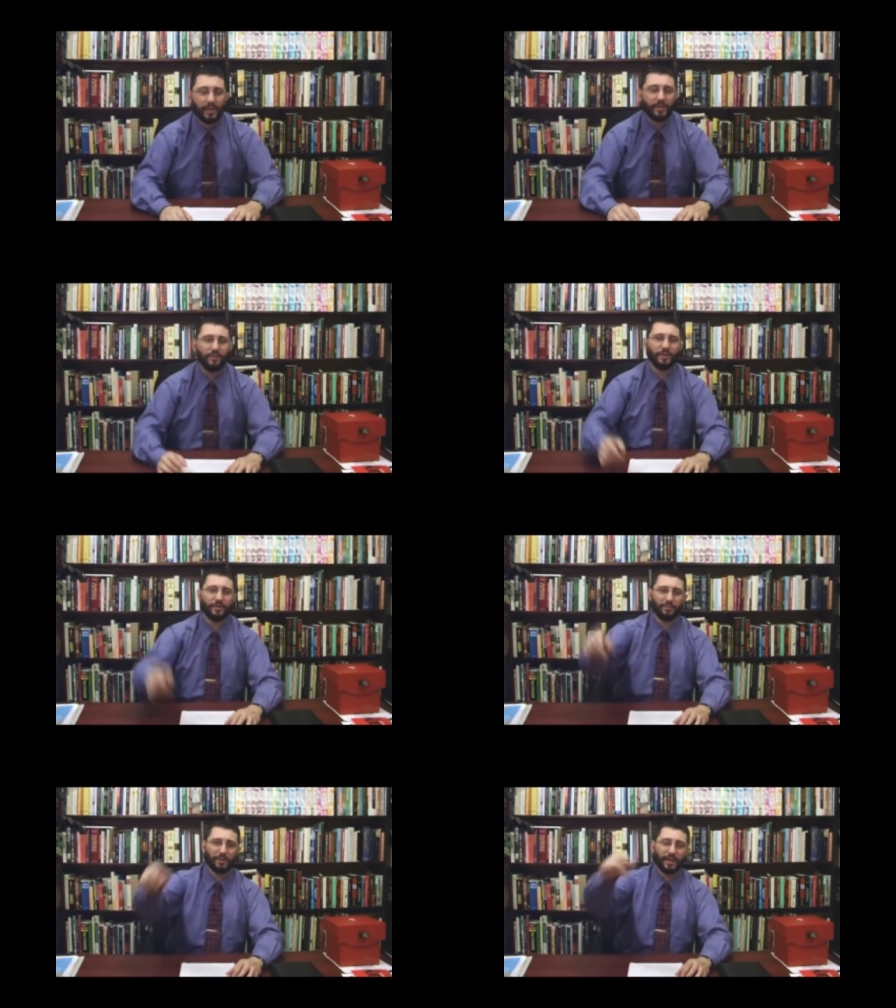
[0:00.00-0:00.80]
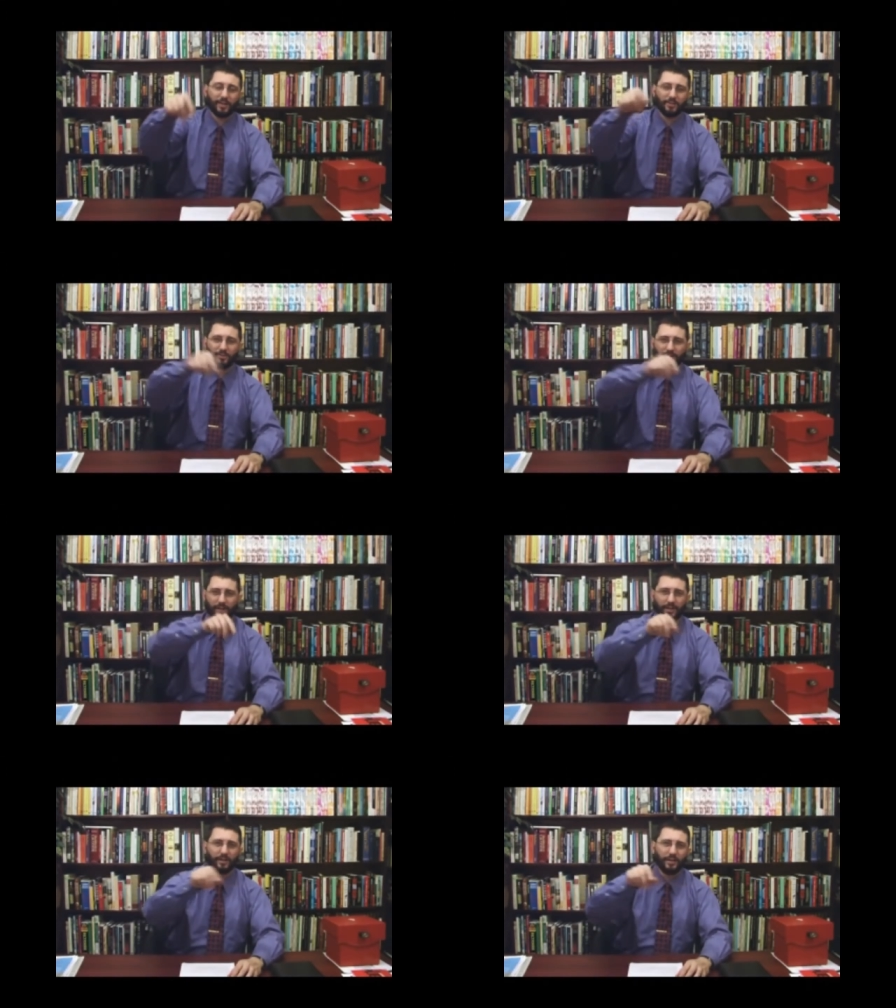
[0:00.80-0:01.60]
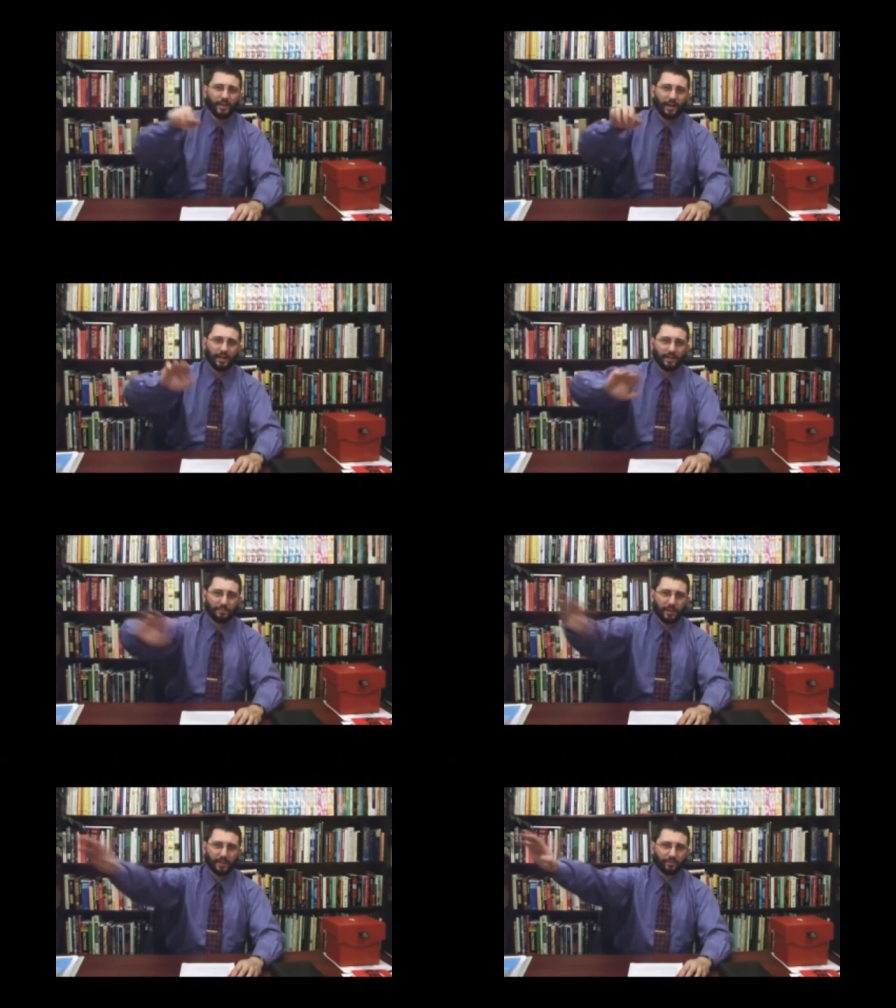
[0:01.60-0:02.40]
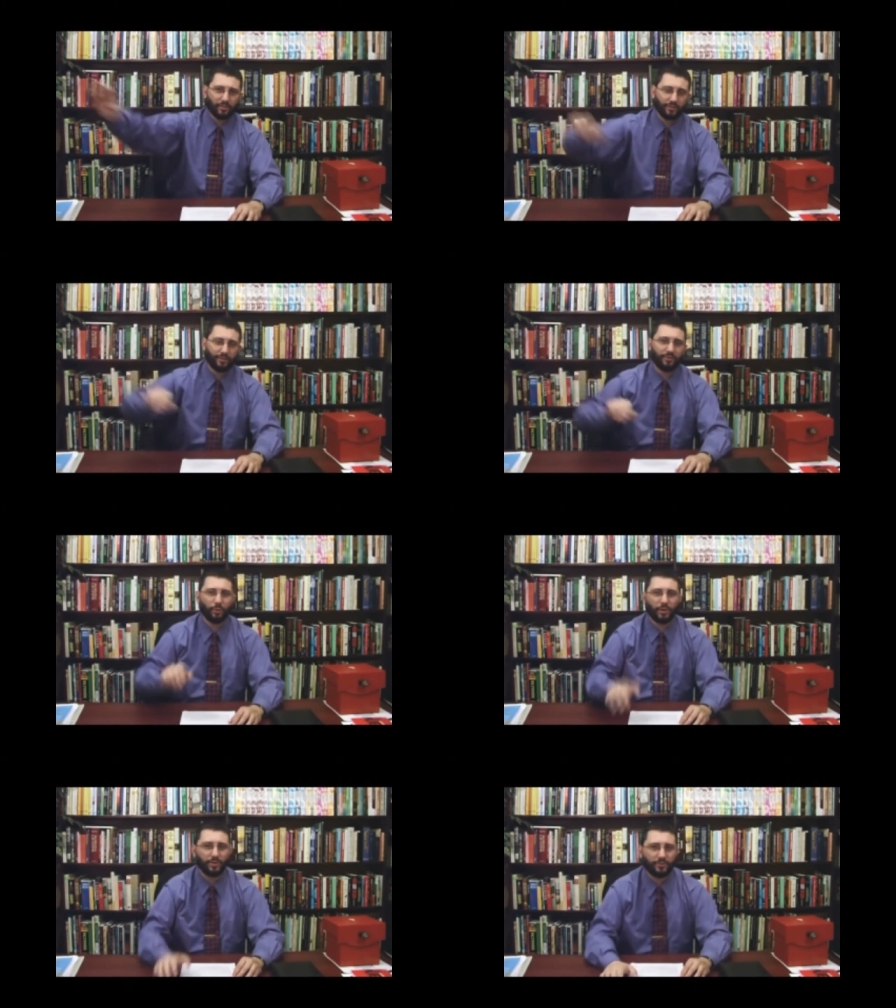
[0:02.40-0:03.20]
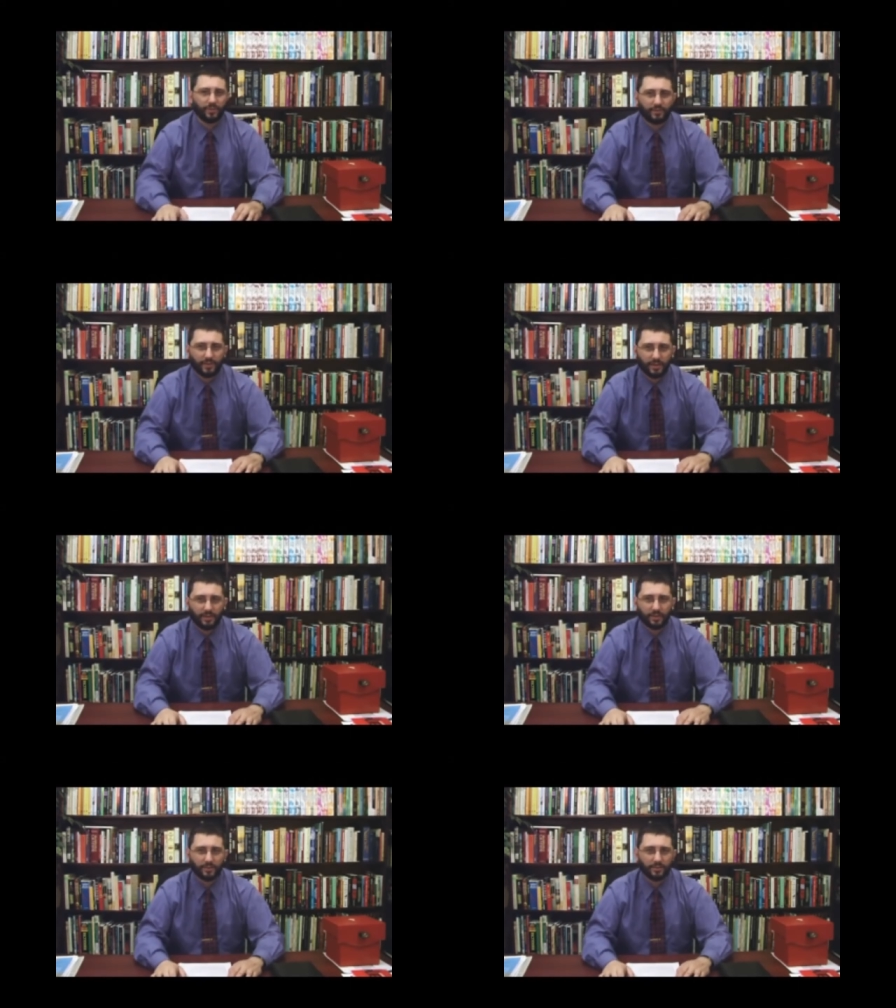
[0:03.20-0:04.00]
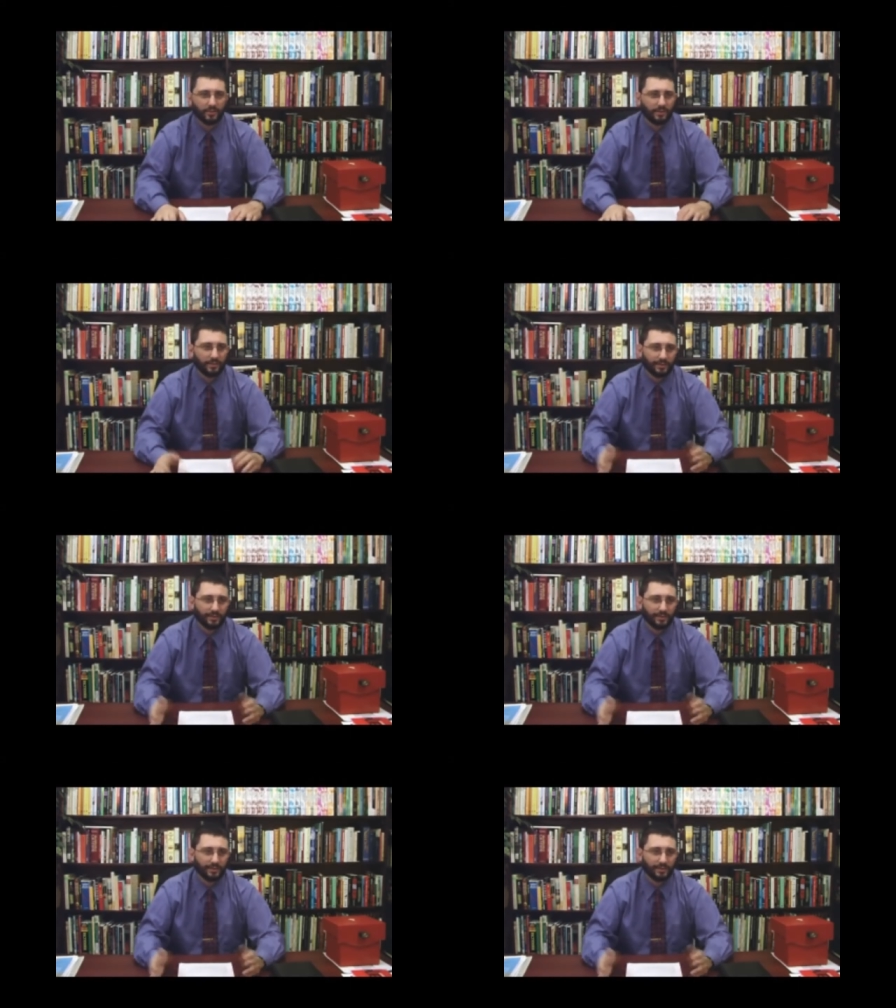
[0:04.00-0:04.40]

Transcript: And you get the pastor there, and he pastors for forty or fifty years.